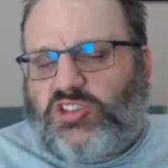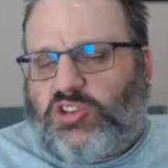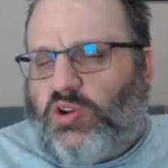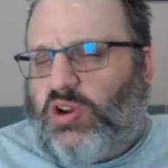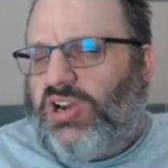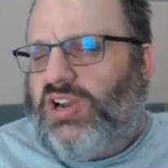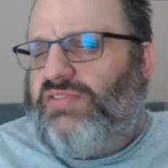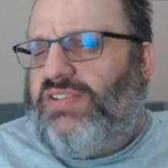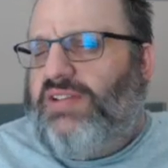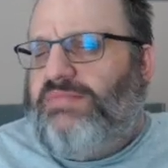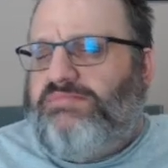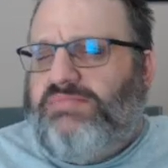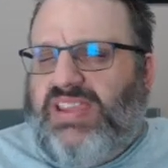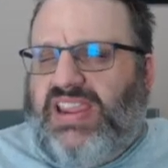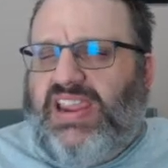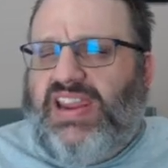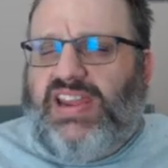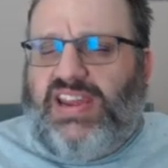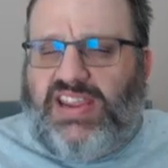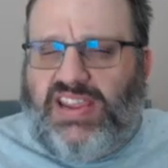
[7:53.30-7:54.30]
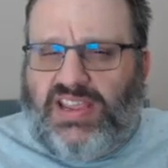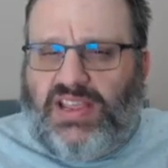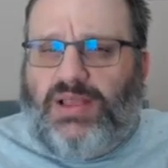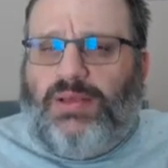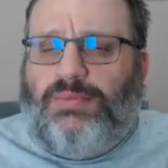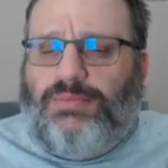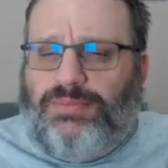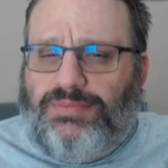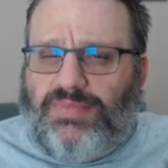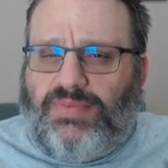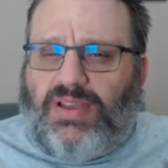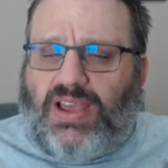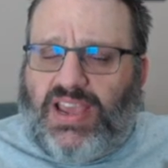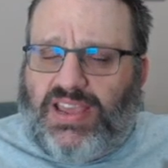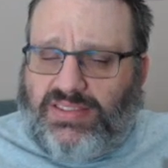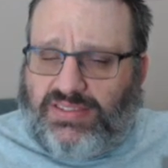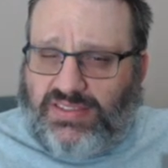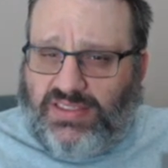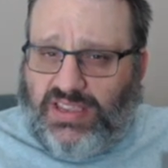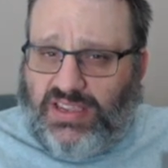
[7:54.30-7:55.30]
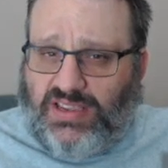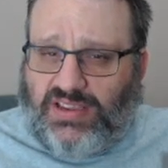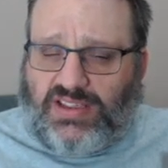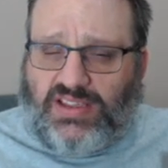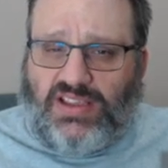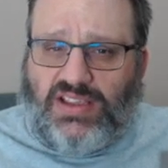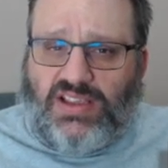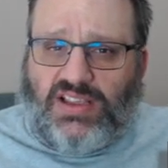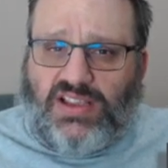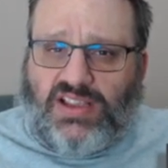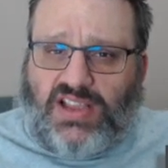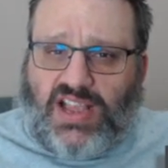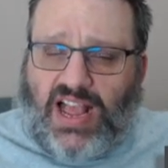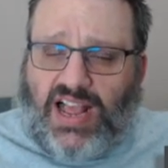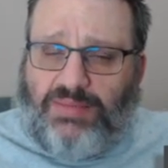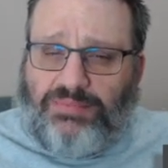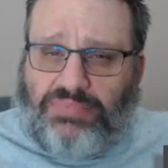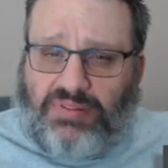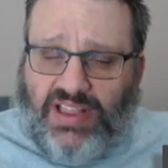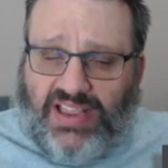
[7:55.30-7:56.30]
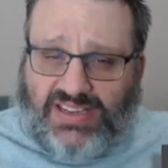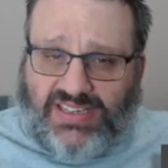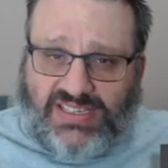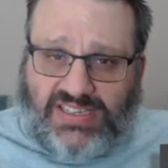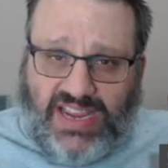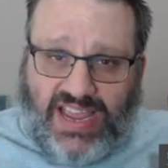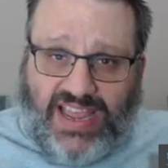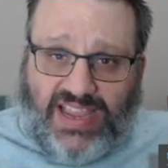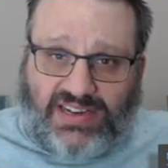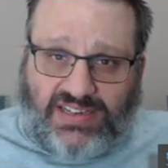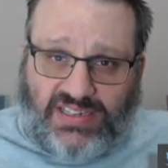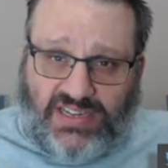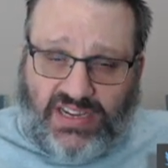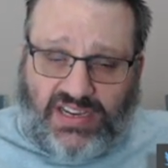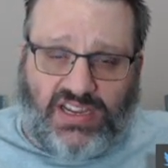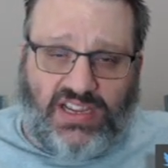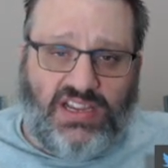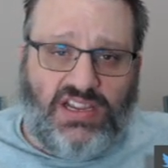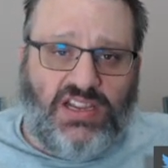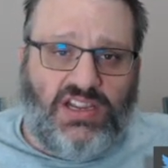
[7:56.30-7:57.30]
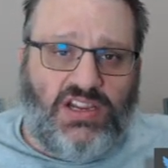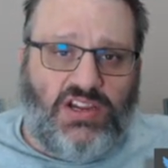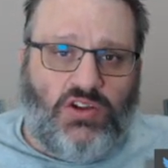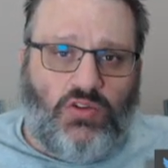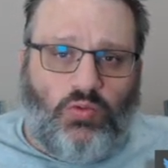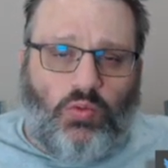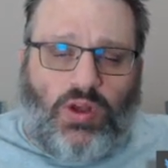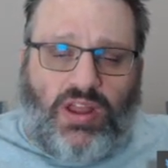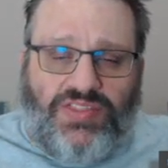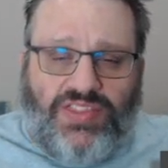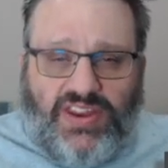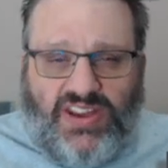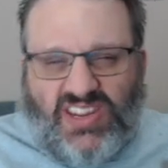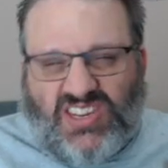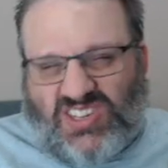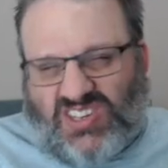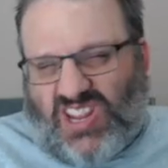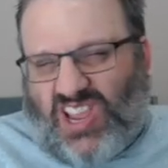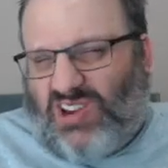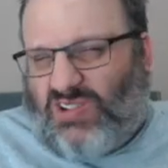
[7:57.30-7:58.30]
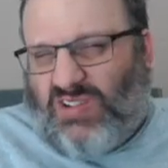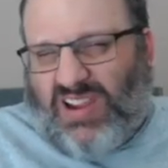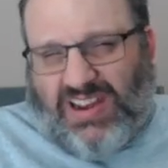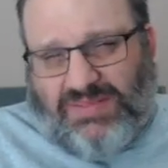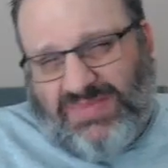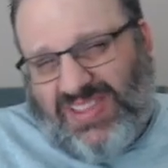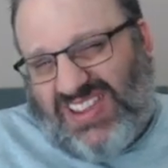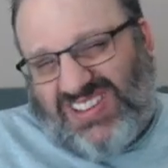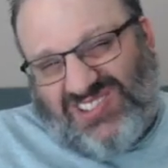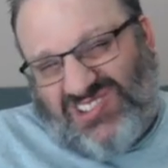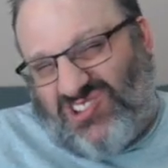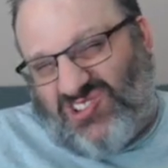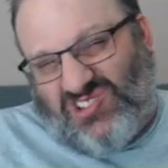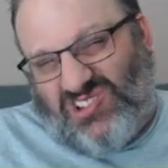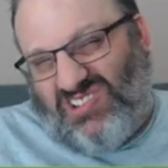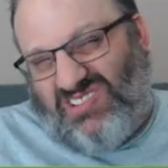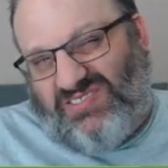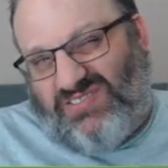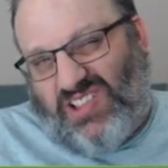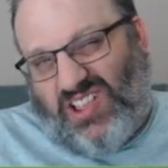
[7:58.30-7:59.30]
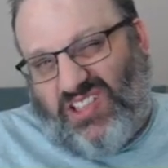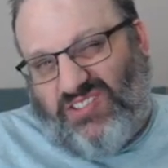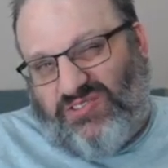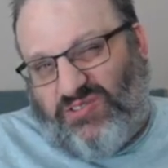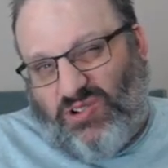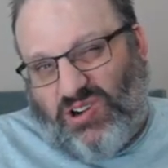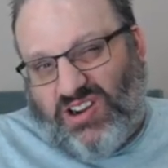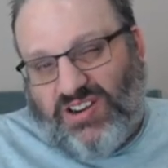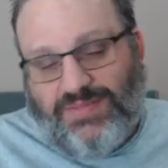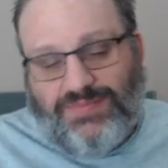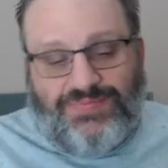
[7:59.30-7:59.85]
of a medium, I think, complex tactic, one that a grandmaster shouldn't fall for,